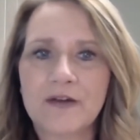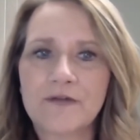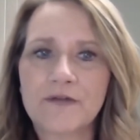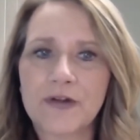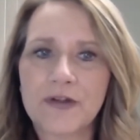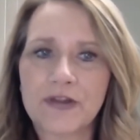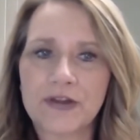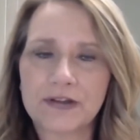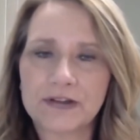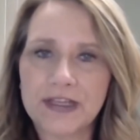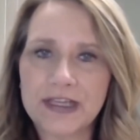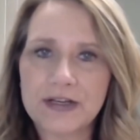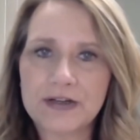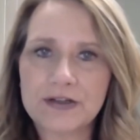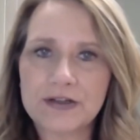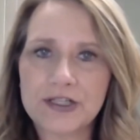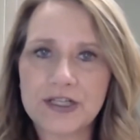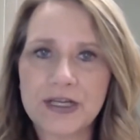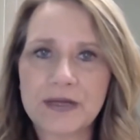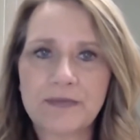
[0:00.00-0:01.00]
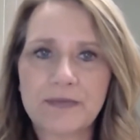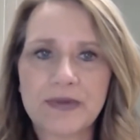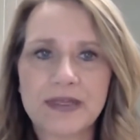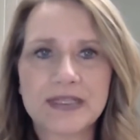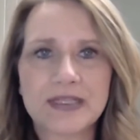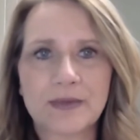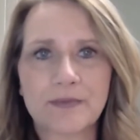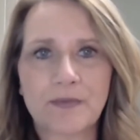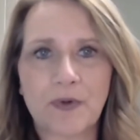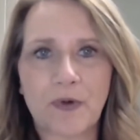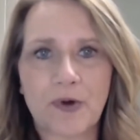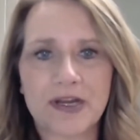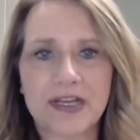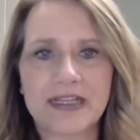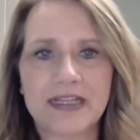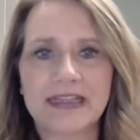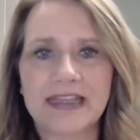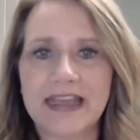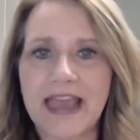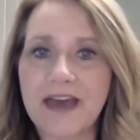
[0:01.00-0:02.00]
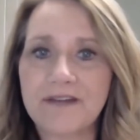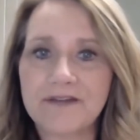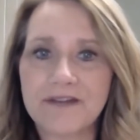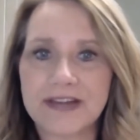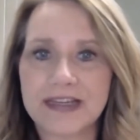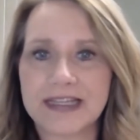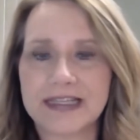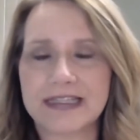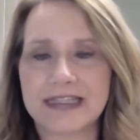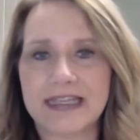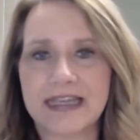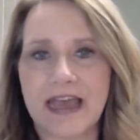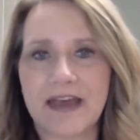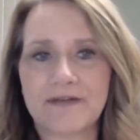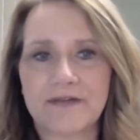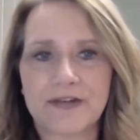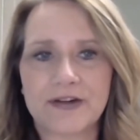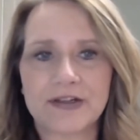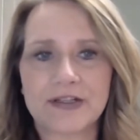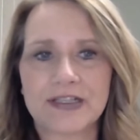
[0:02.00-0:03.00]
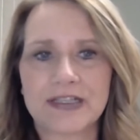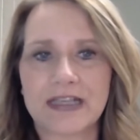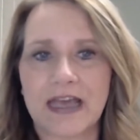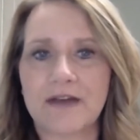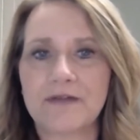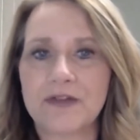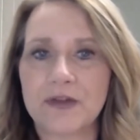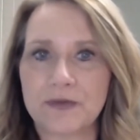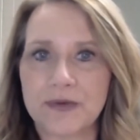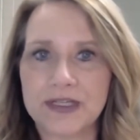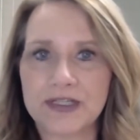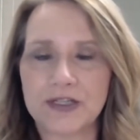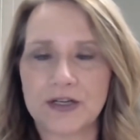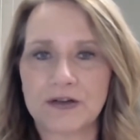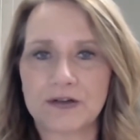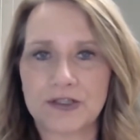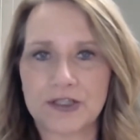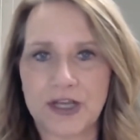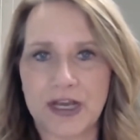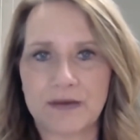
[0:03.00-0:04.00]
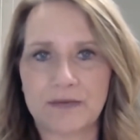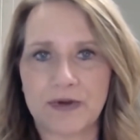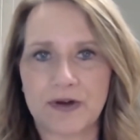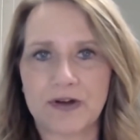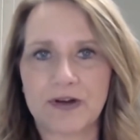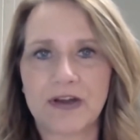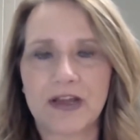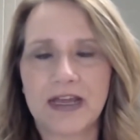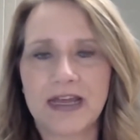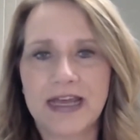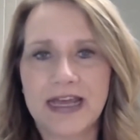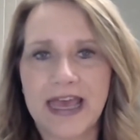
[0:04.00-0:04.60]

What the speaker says: for their leadership in supporting the advocacy efforts of the Regional Chamber,